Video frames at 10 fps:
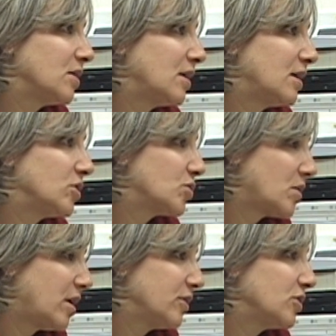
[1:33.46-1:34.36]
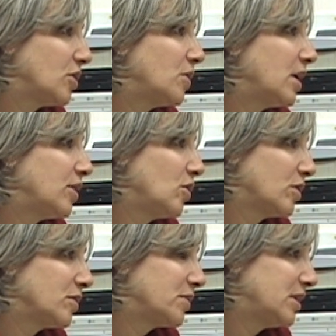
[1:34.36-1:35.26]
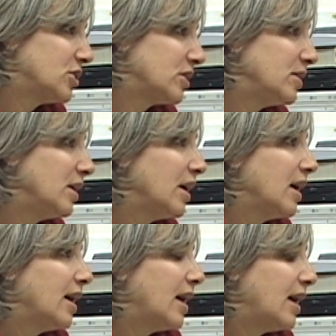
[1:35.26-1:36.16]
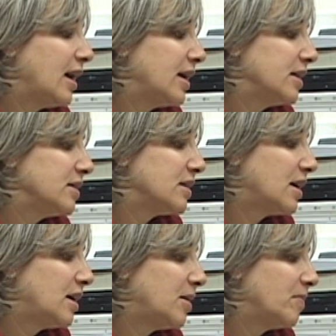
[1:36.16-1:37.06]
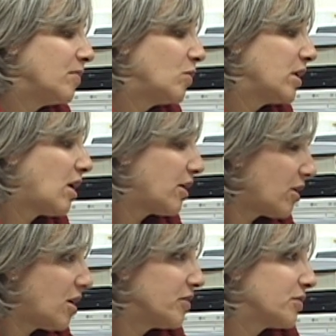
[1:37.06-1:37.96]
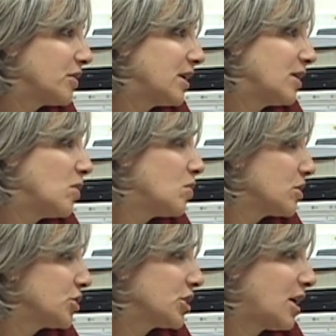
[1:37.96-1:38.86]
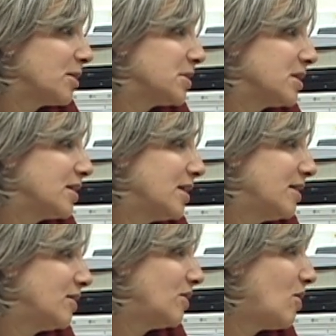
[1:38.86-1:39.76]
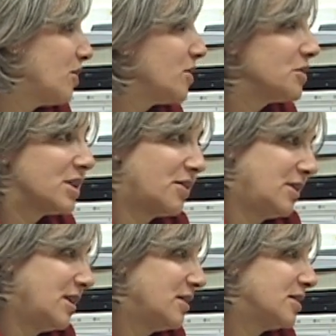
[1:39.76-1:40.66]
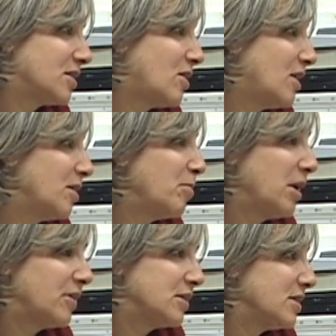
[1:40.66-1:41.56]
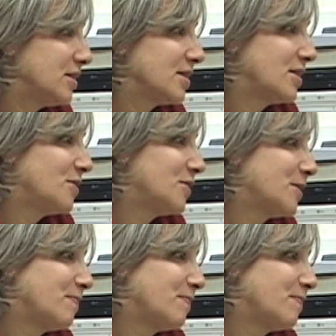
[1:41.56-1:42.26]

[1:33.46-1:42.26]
Toronto, and York region. And we are offering workshops in all those areas on parenting skills.